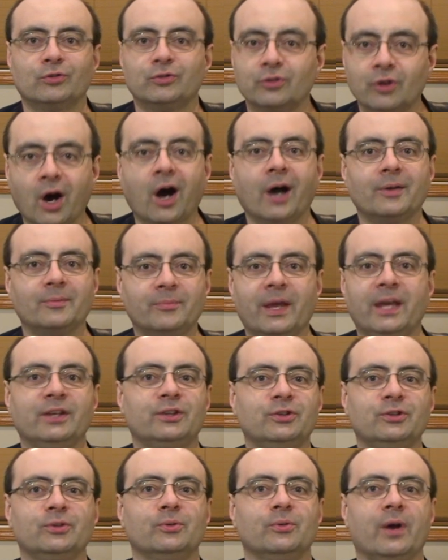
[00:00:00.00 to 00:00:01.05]
not
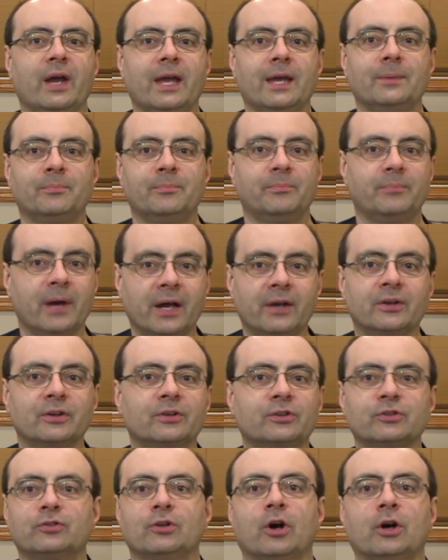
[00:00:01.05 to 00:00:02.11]
make you a better
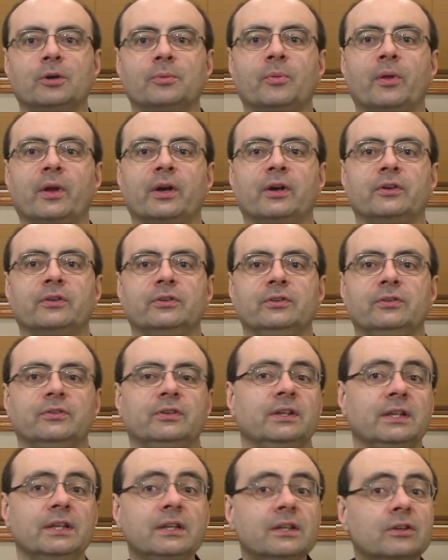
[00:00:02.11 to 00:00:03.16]
guitar player. You
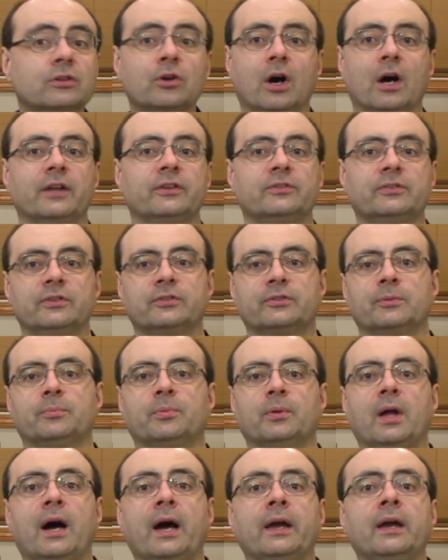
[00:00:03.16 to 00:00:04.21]
need a constant
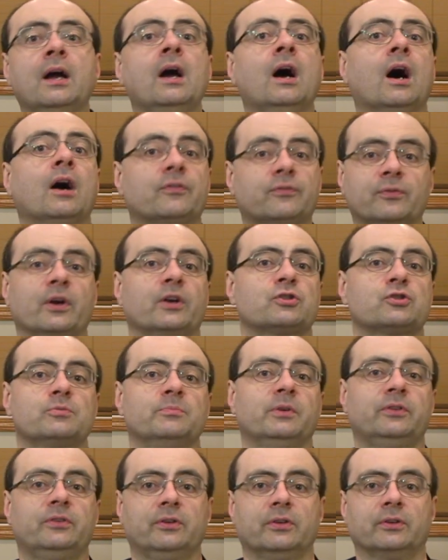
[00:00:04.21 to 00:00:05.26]
supply of fresh
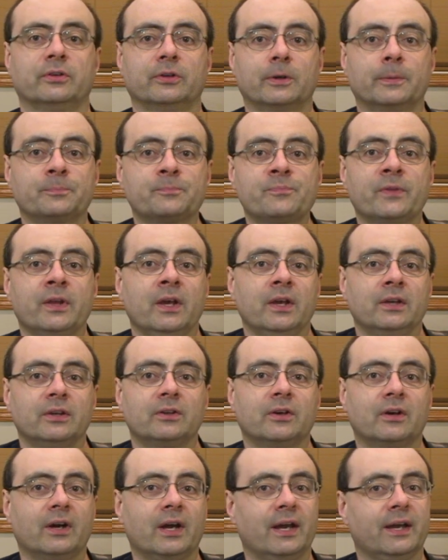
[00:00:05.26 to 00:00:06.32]
material. You
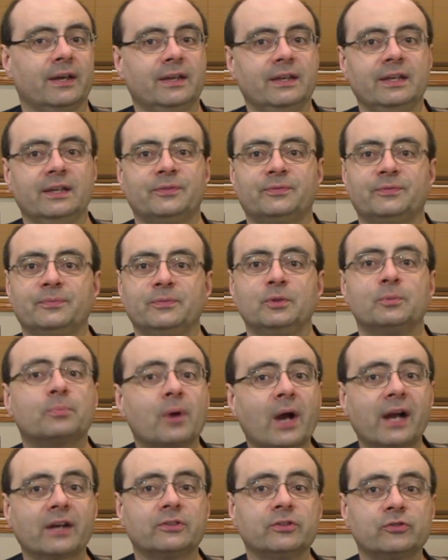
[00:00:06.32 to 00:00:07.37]
know, if you
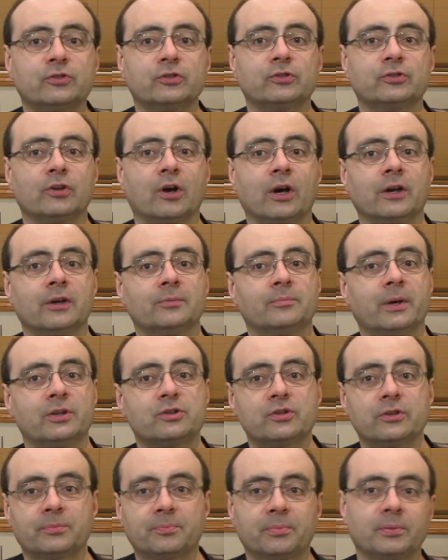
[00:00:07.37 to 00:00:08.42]
practice guitar by
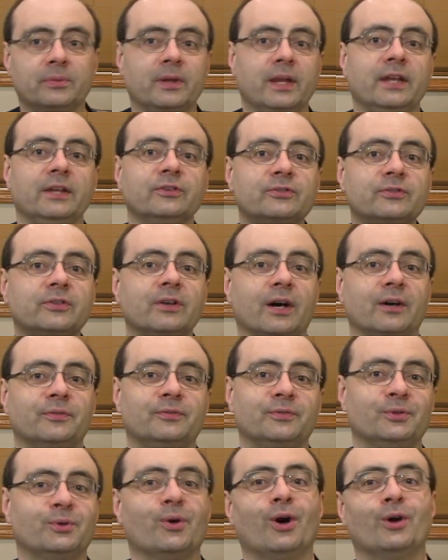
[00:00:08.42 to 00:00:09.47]
just playing
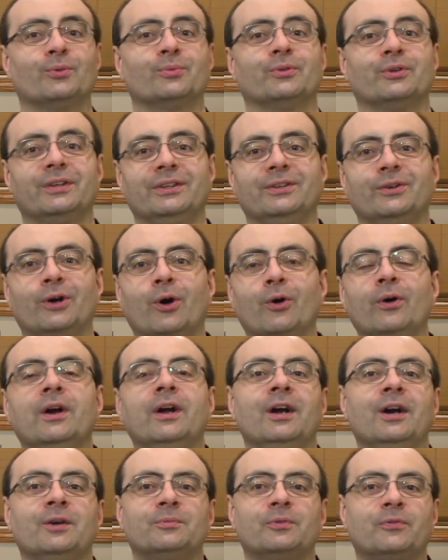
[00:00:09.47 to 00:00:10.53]
stuff you already know,
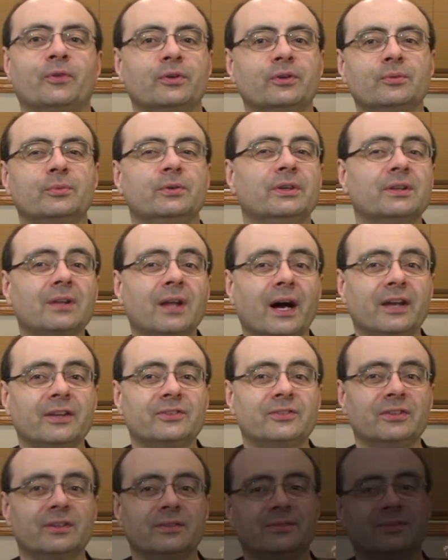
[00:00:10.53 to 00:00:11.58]
before you
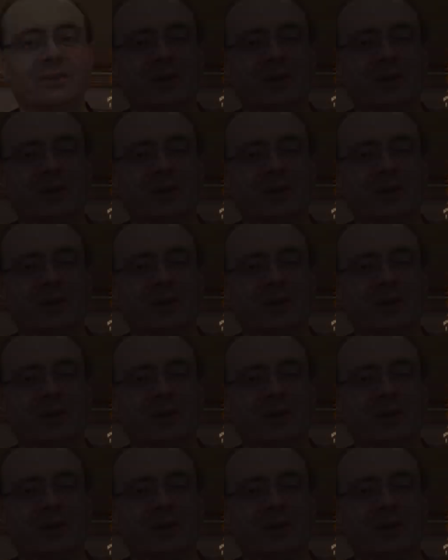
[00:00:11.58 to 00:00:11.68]
realize it,